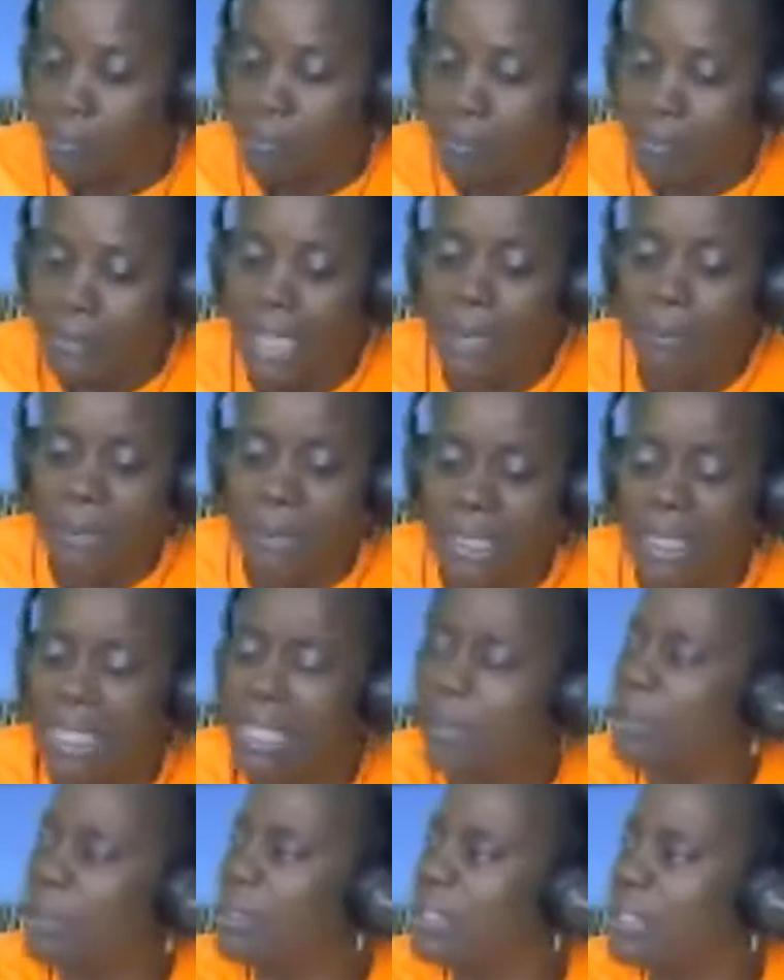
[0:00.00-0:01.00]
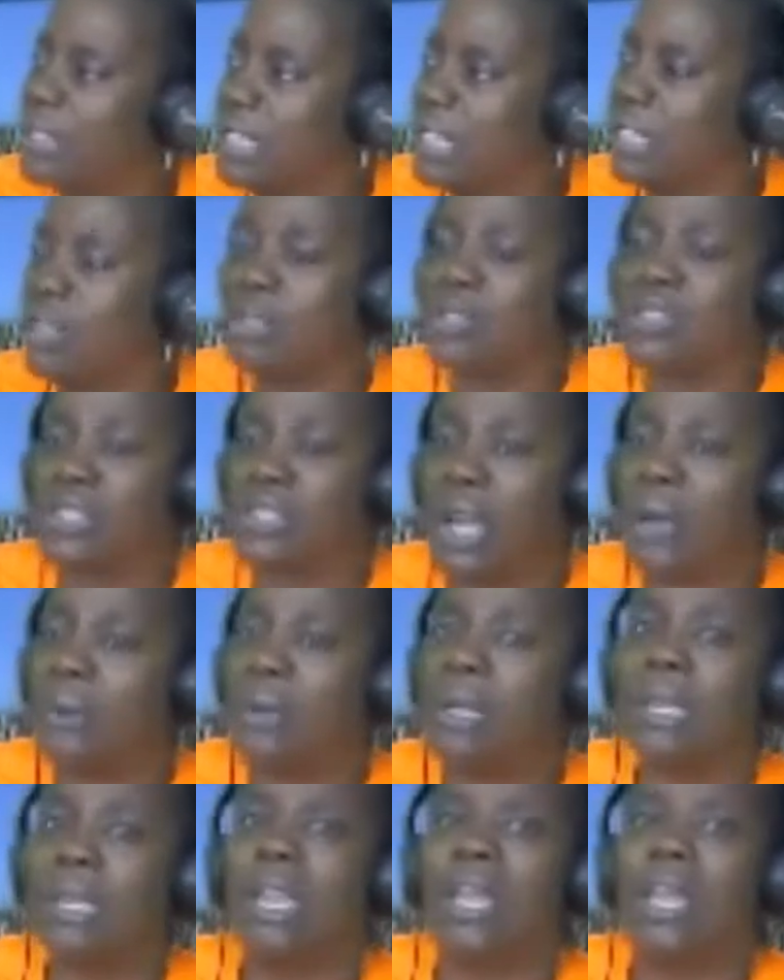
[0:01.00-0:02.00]
And being able to say you're
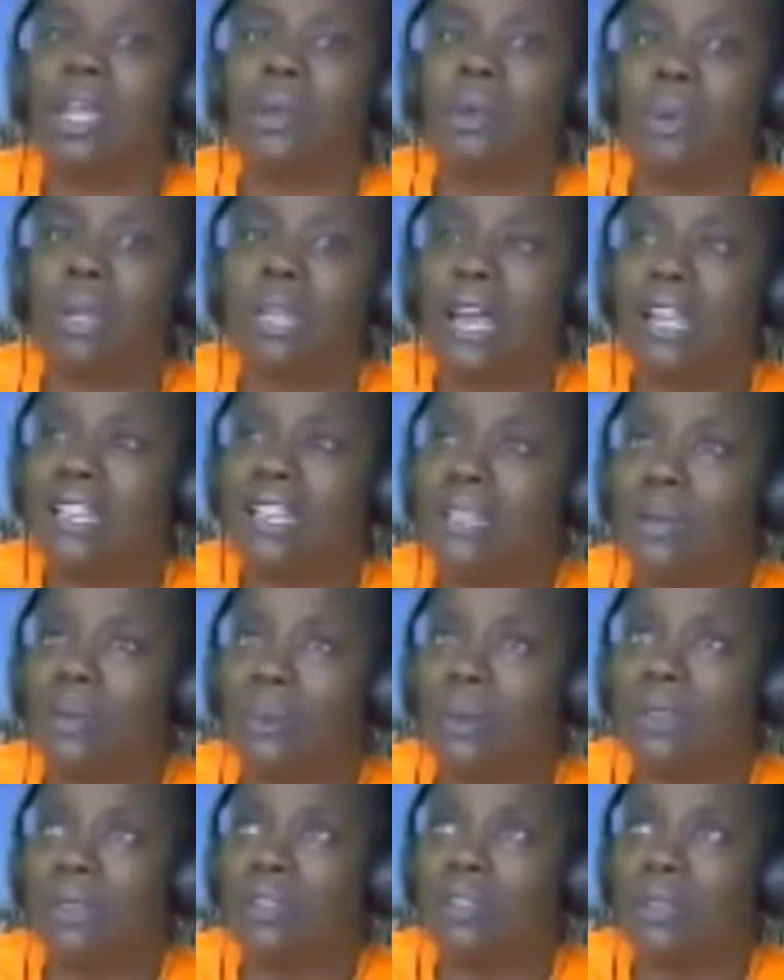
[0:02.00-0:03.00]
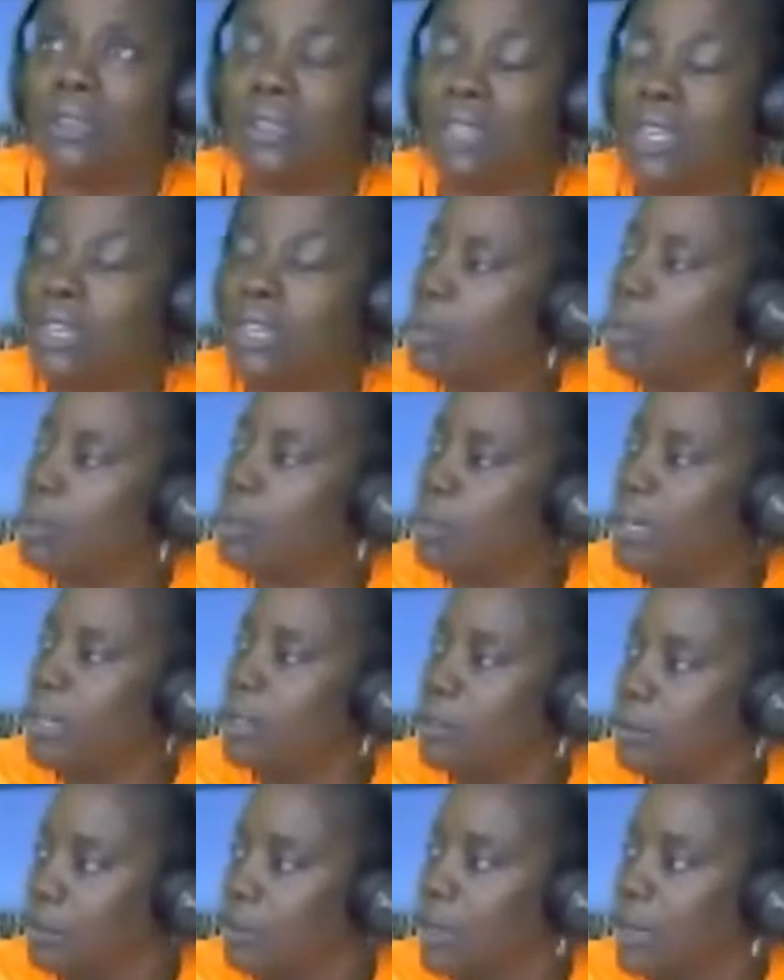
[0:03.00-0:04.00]
sorry regardless of whether you think you're right
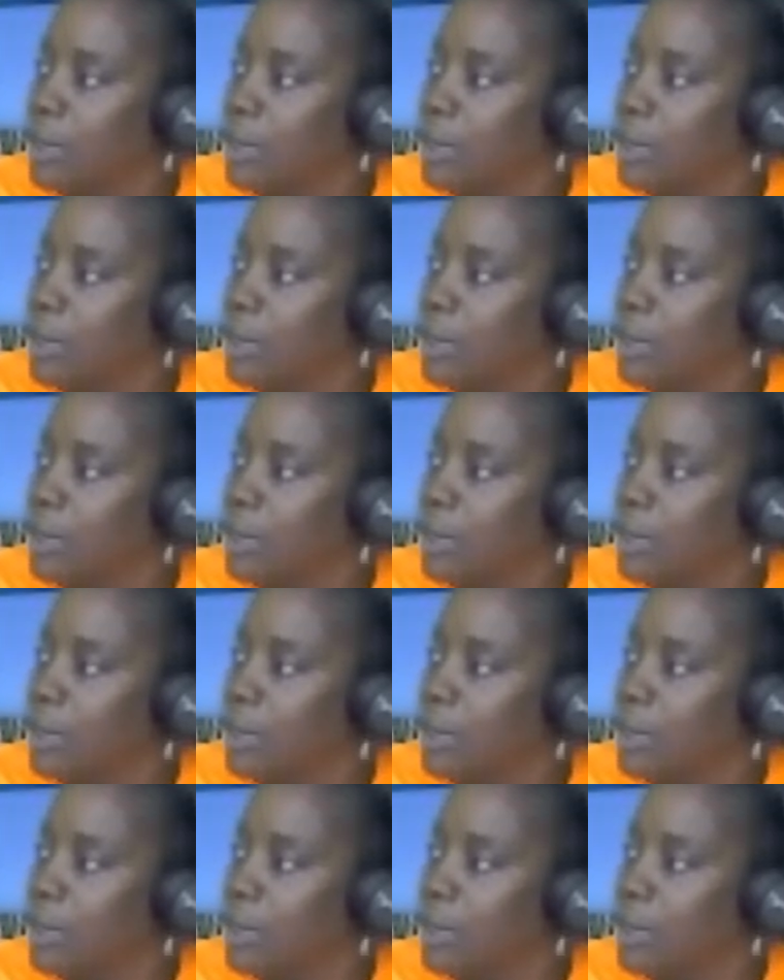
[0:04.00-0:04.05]
or wrong.